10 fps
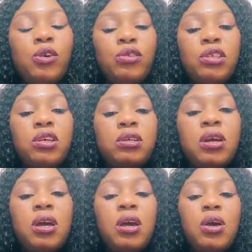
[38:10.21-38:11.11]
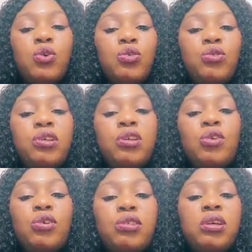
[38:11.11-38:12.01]
Your skin, you see
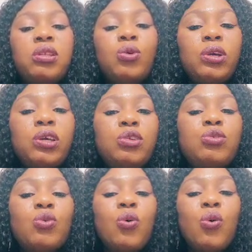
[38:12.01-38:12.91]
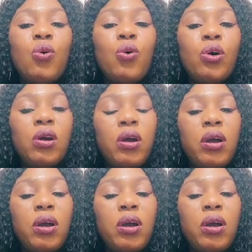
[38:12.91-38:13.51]
your skin looking so